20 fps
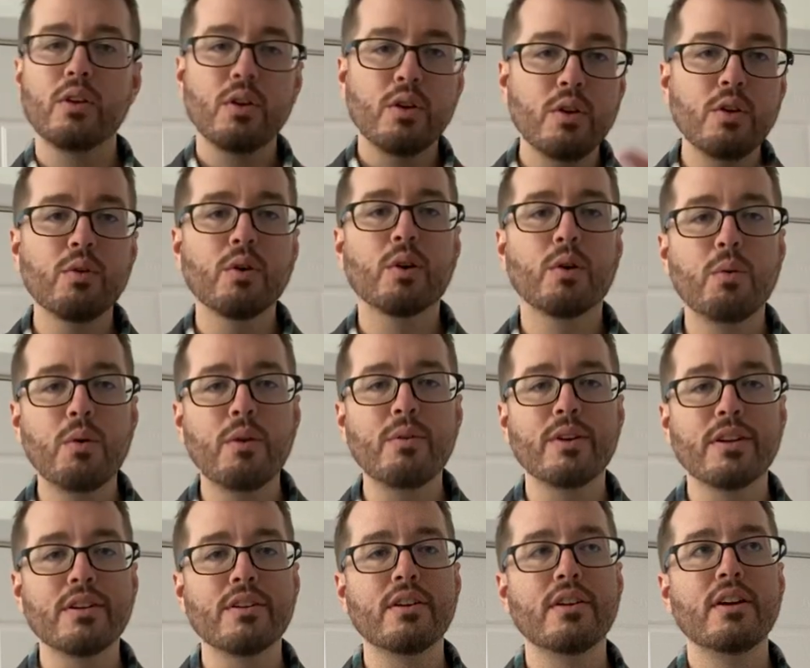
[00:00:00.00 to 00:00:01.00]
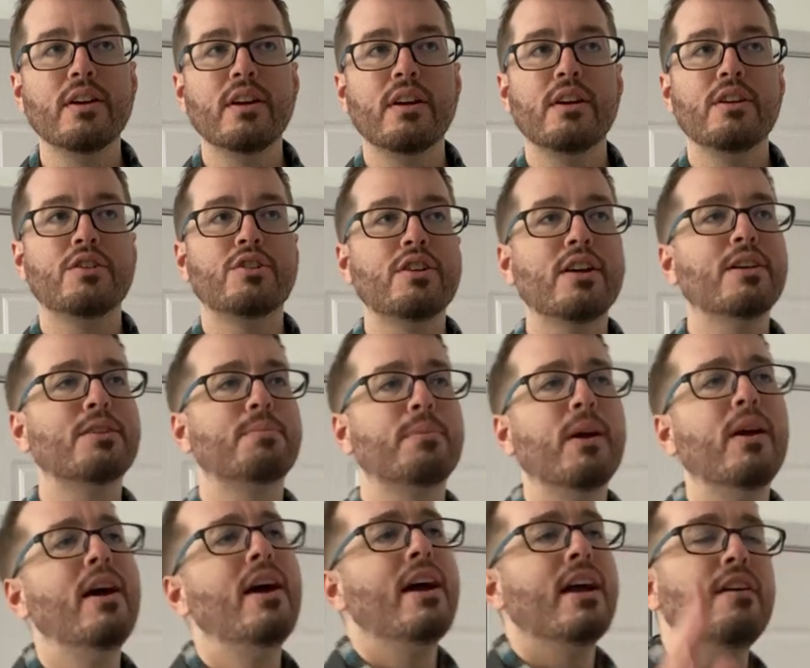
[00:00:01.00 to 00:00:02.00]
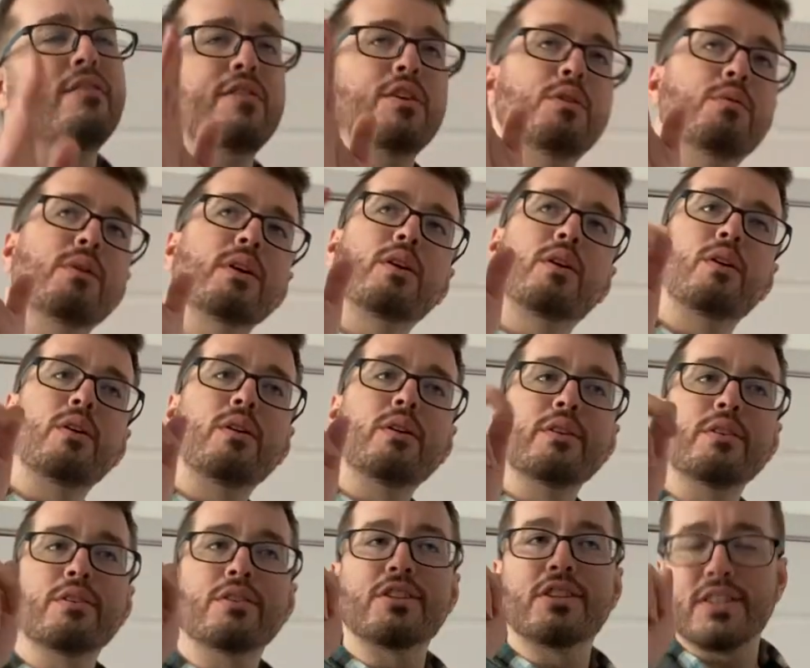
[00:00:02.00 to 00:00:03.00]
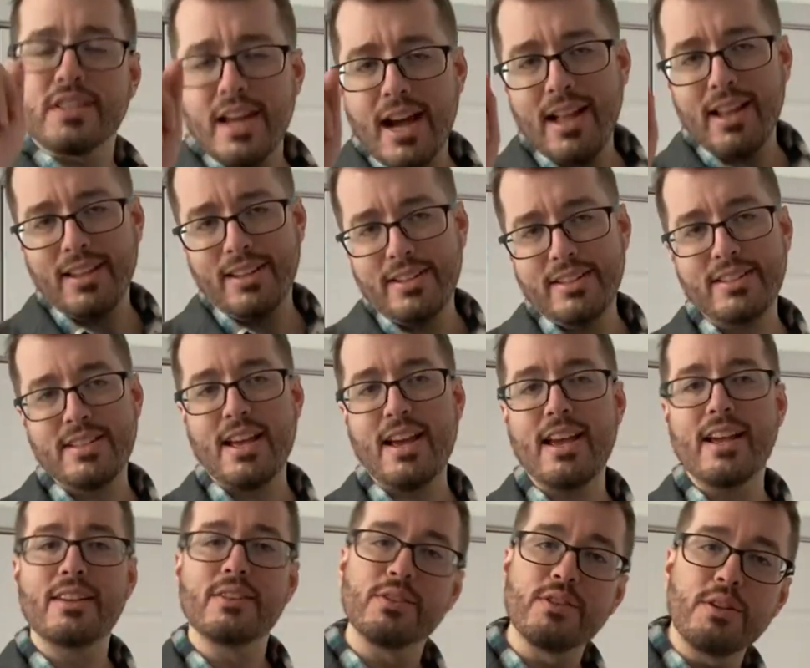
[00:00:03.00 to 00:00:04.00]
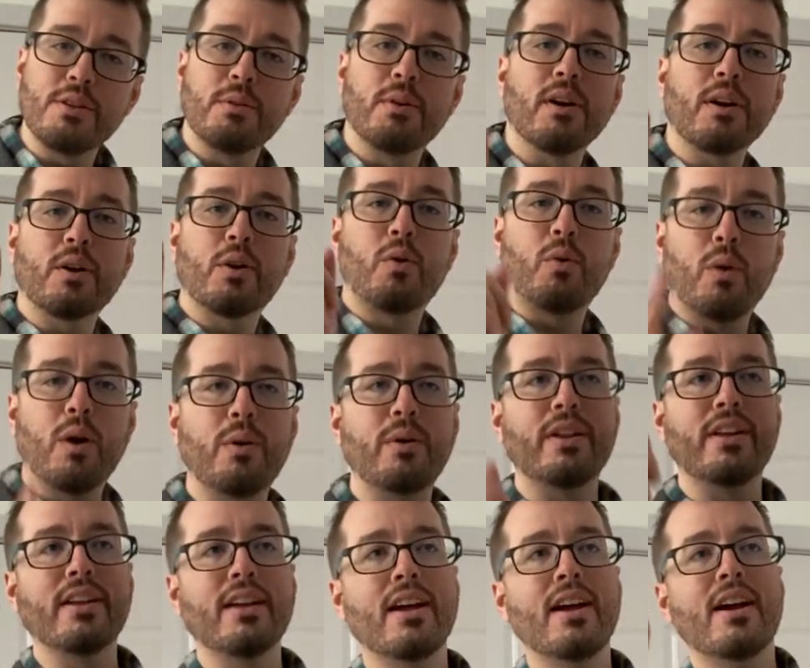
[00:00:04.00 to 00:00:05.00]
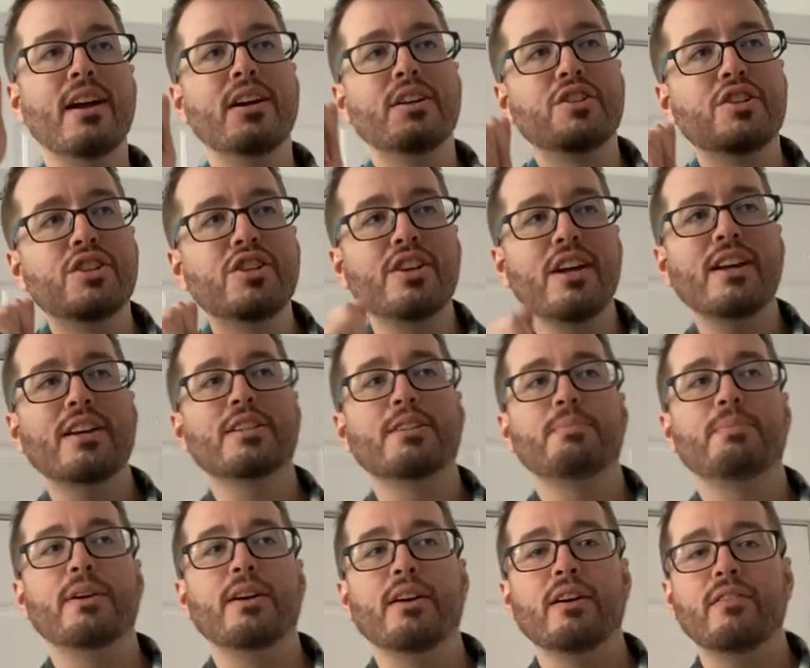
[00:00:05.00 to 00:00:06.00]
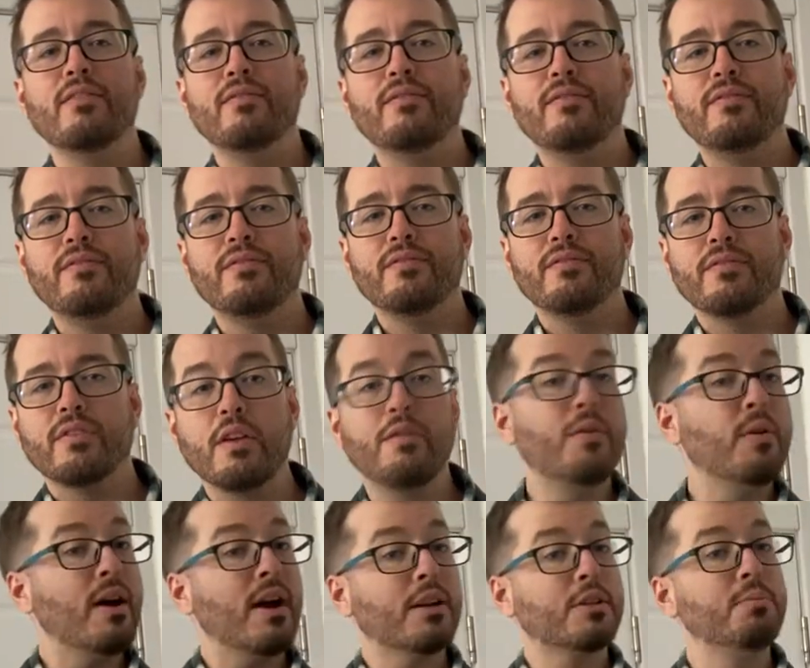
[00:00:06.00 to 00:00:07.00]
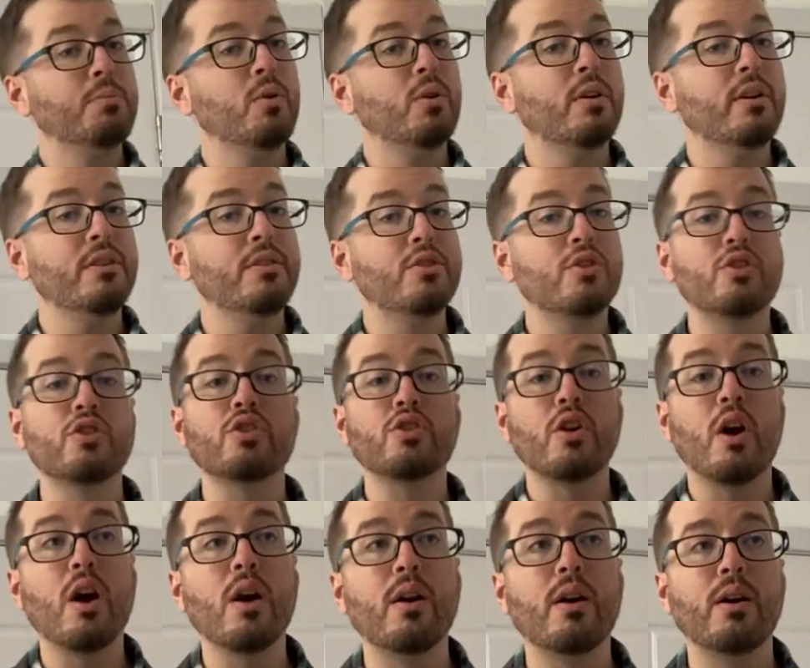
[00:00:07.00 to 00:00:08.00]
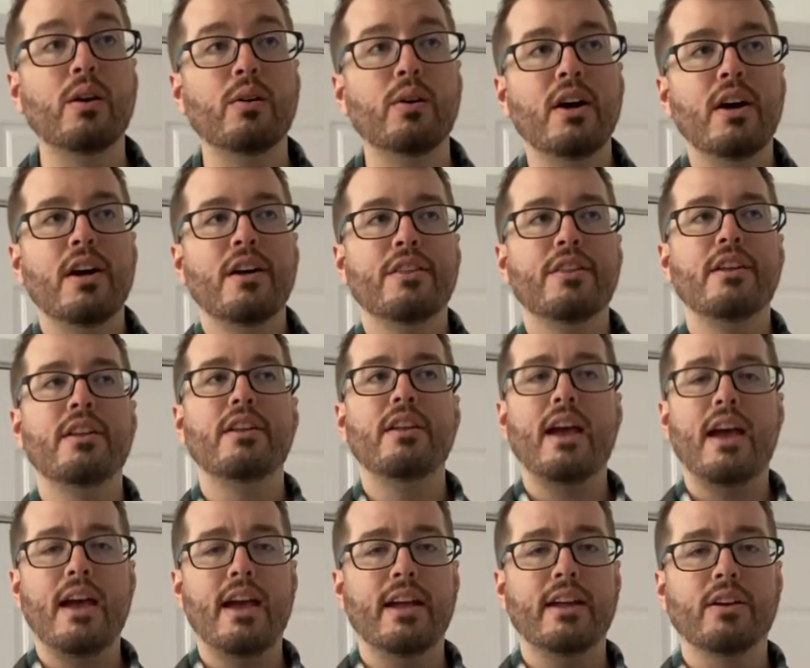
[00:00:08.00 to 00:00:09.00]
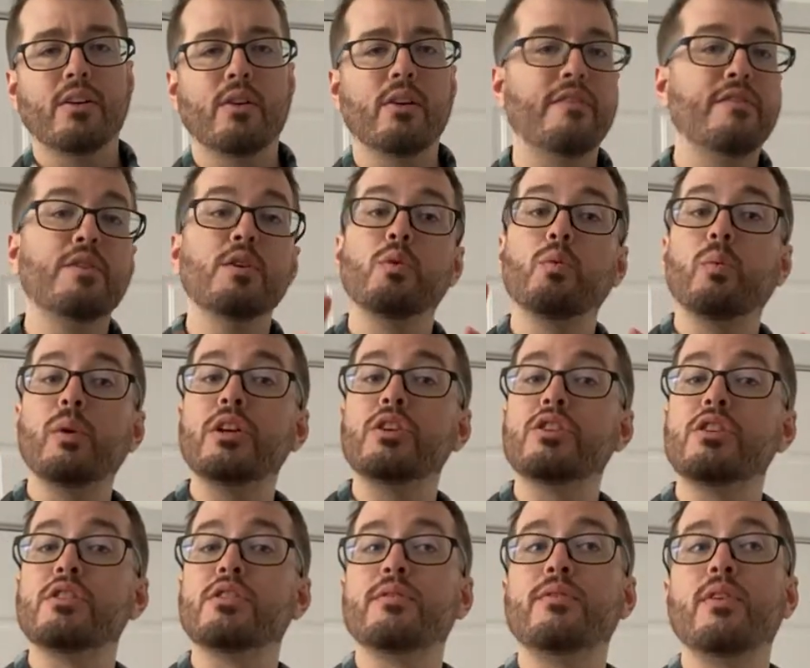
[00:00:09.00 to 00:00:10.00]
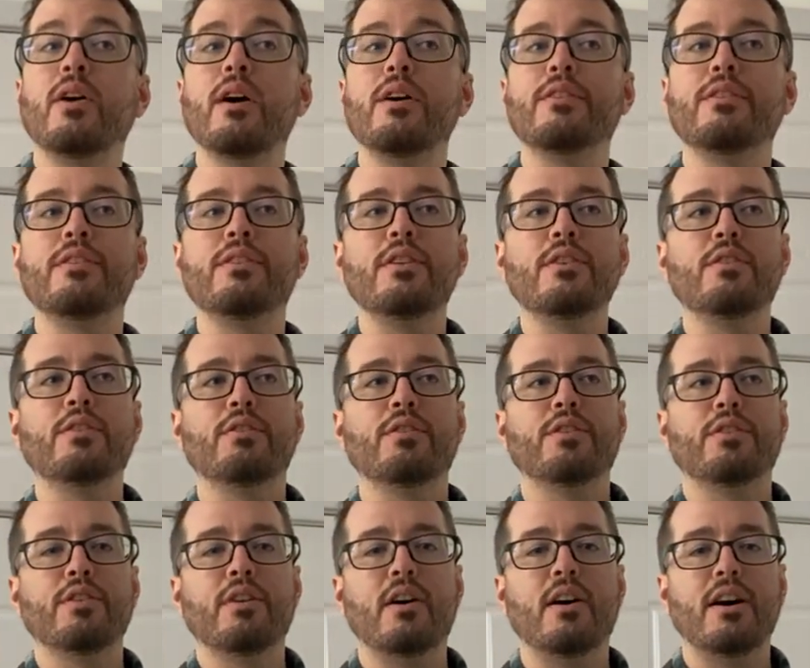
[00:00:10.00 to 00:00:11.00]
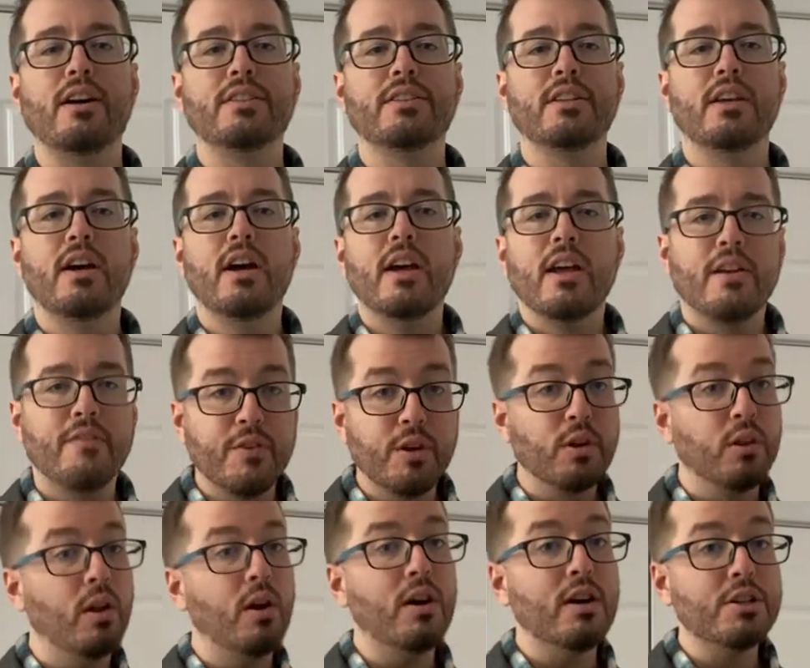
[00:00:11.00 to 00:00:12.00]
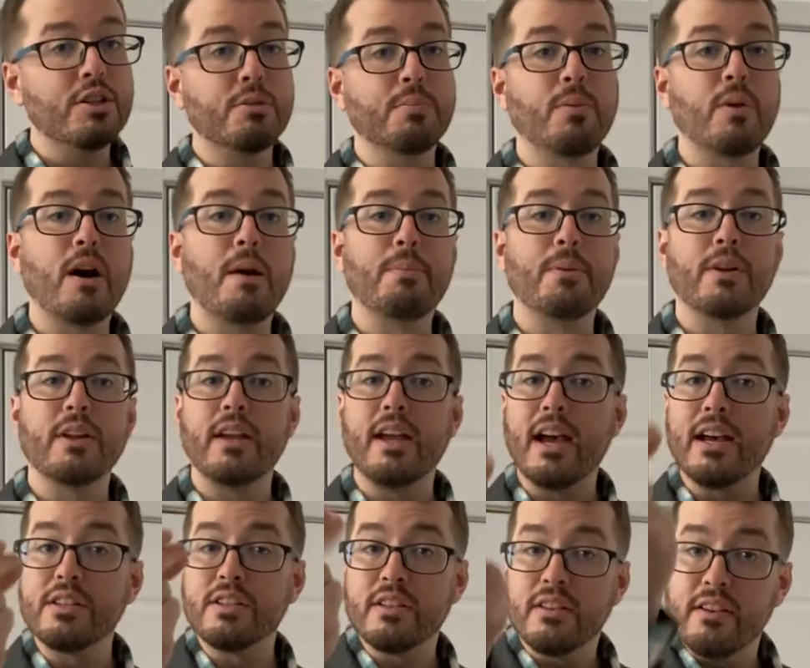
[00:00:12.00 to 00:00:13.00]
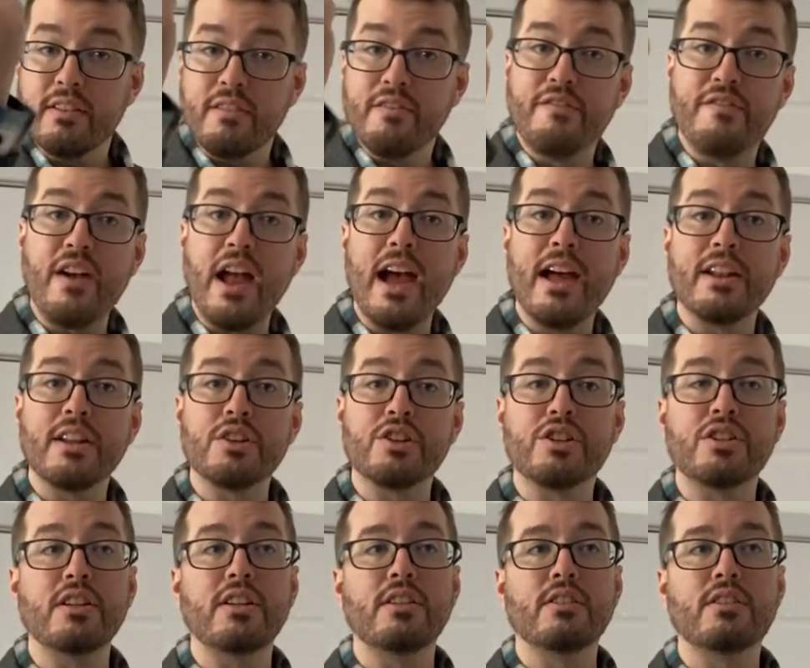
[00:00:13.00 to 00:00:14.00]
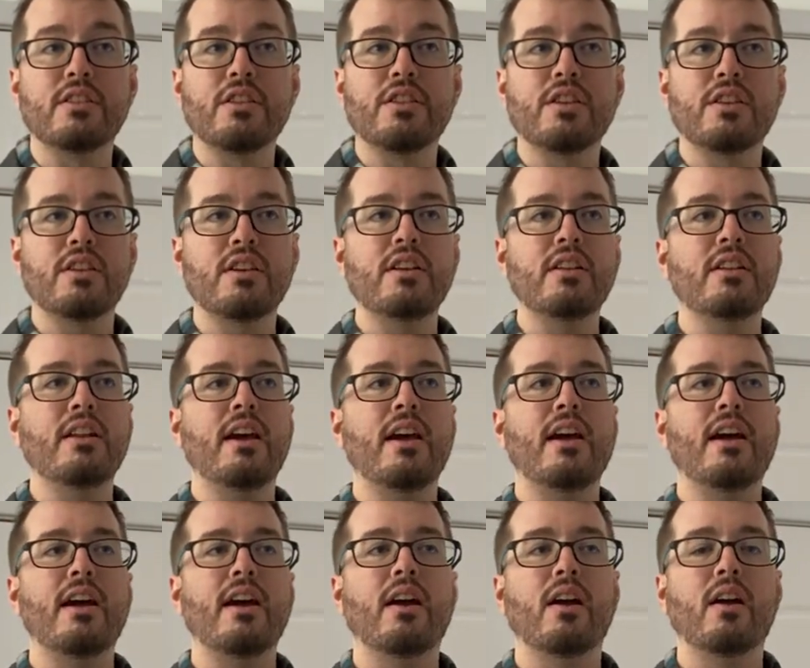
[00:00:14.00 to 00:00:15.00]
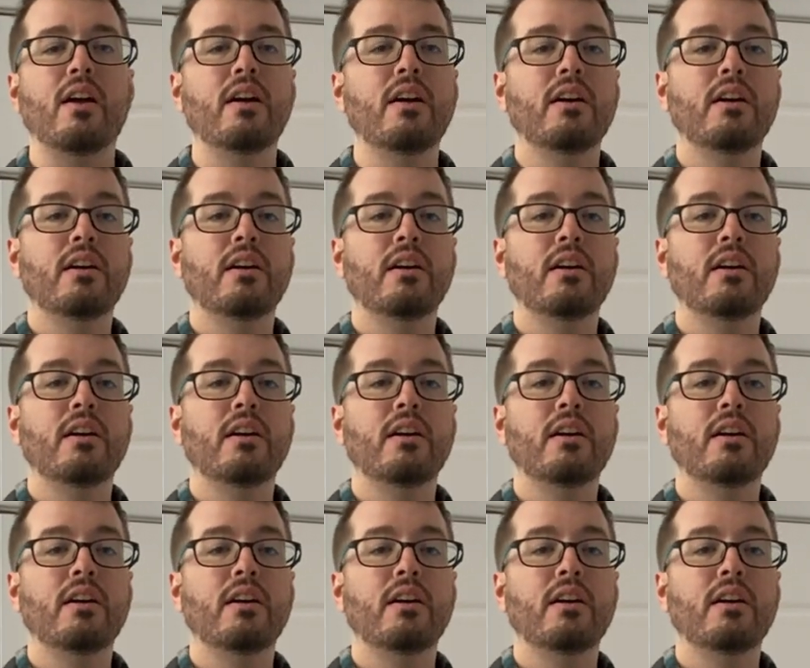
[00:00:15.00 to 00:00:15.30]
you are quoting Shakespeare. If you recall your salad days, you are quoting Shakespeare. If you act more in sorrow than in anger, if your wish is farther than your thought, if your lost property has vanished into thin air,